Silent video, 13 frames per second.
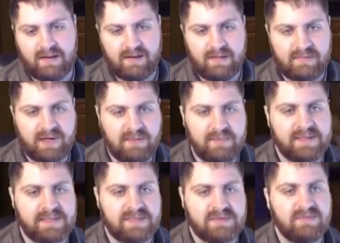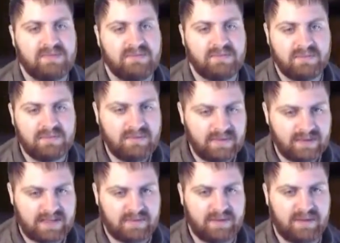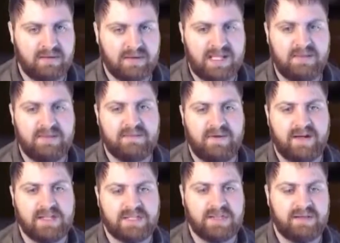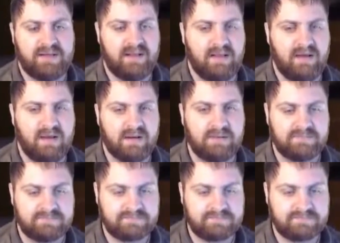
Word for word: Problem is, typically don't keep Divine Shield that long.